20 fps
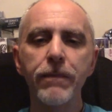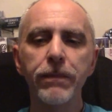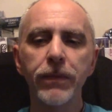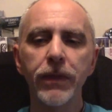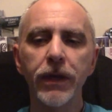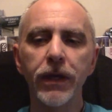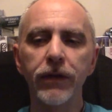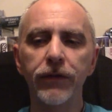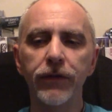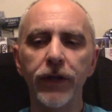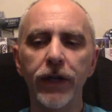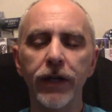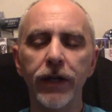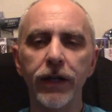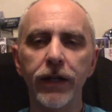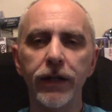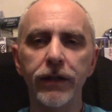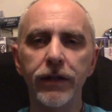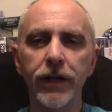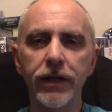is that
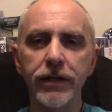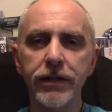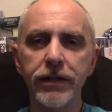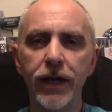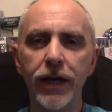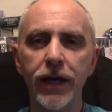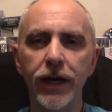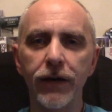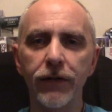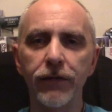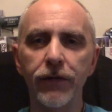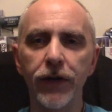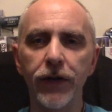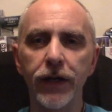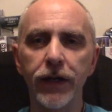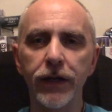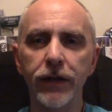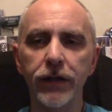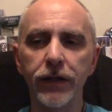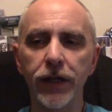it does have
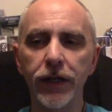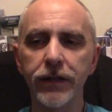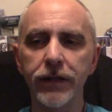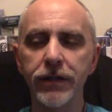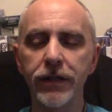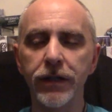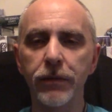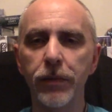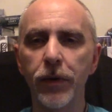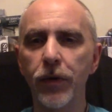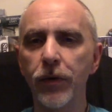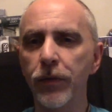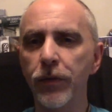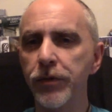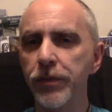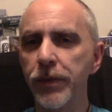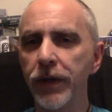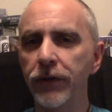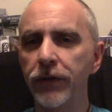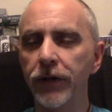the legacy component,
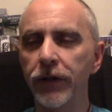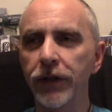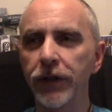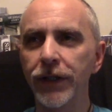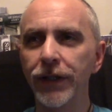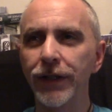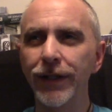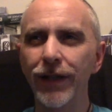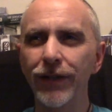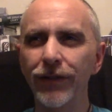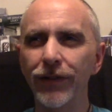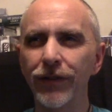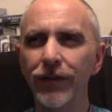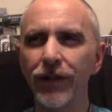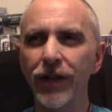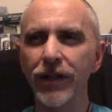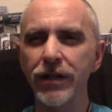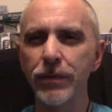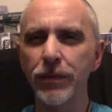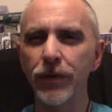which makes it a little less
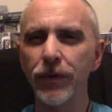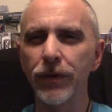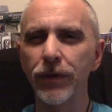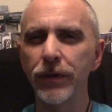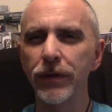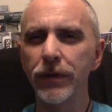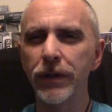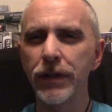accessible